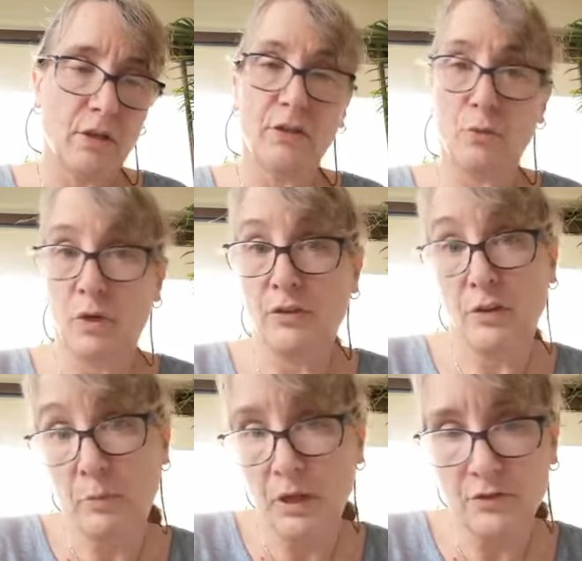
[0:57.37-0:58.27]
as well as
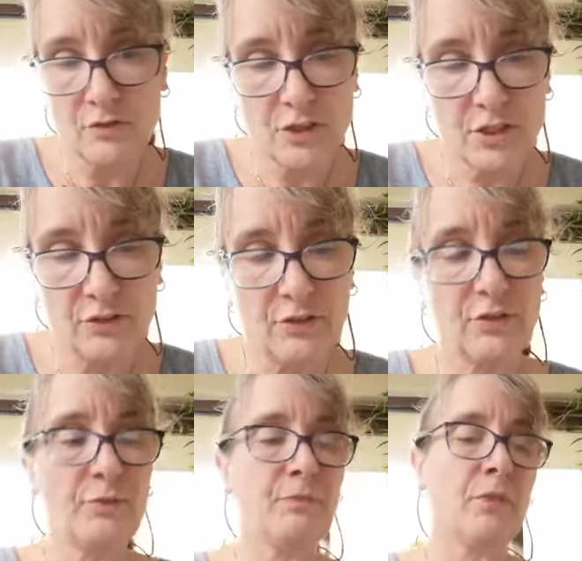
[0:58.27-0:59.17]
the blood of
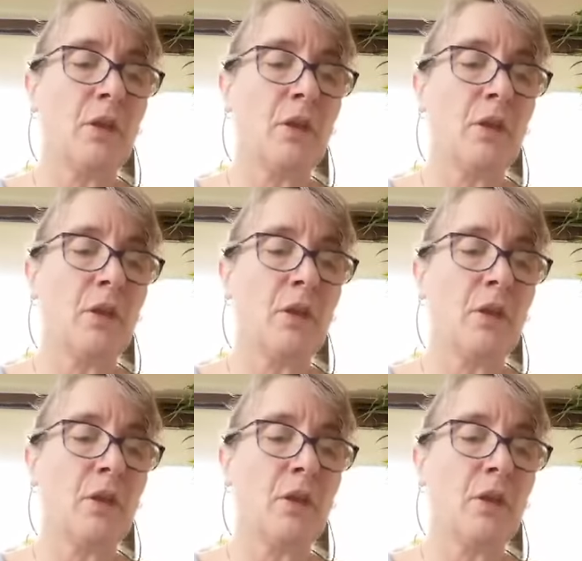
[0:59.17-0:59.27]
Jesus.